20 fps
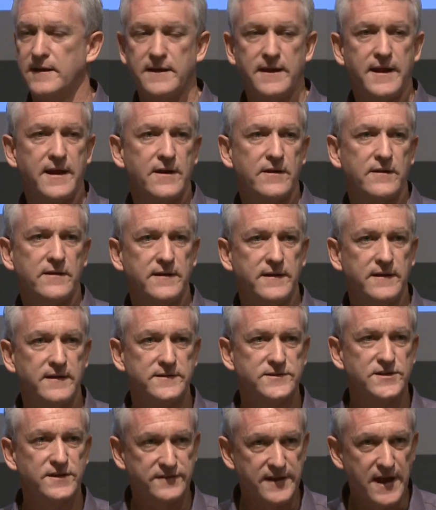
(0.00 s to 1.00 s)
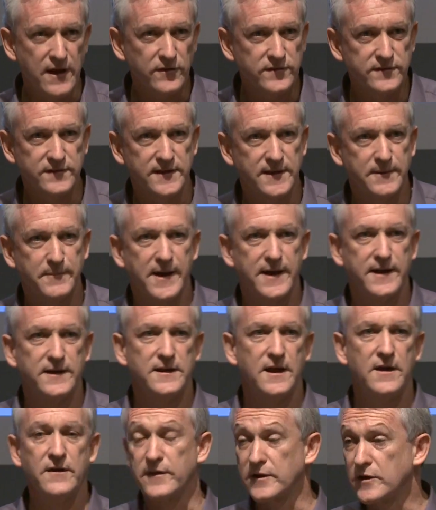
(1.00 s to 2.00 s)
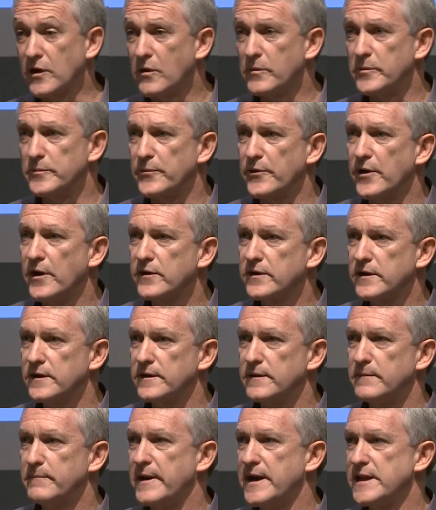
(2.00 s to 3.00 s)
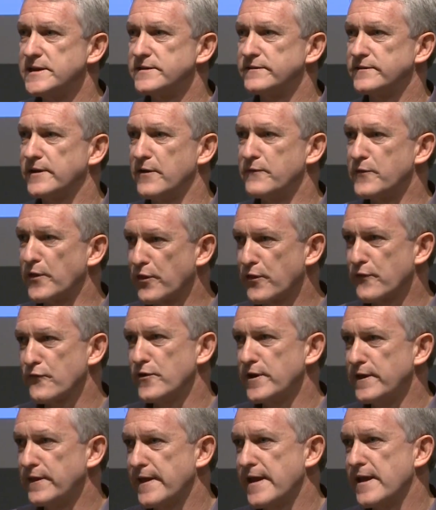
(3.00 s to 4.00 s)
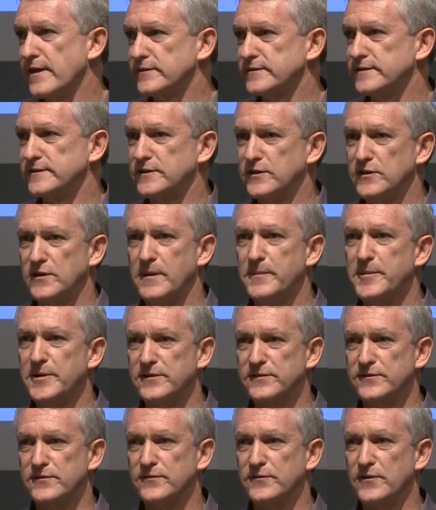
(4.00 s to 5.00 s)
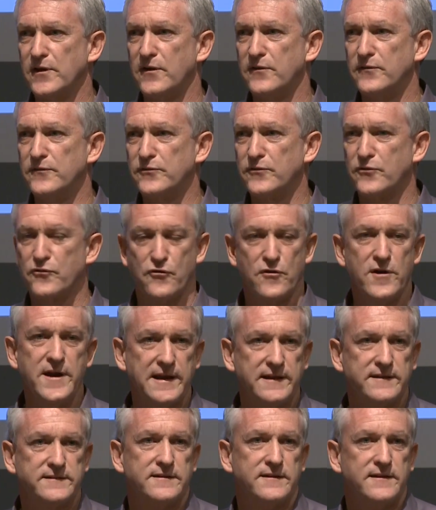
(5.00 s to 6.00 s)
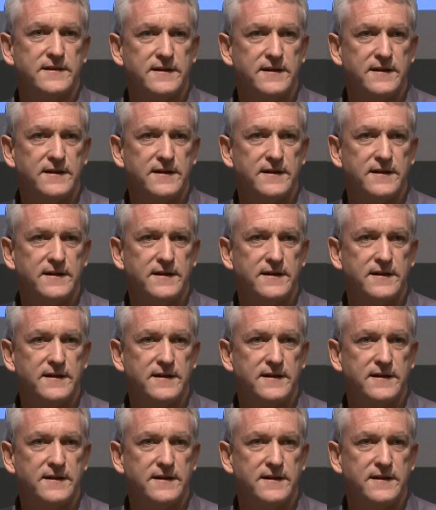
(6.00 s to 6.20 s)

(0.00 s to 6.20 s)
Now, just our CMA alone, the Goulburn Broken, manages over 3,000 kilometres of creeks,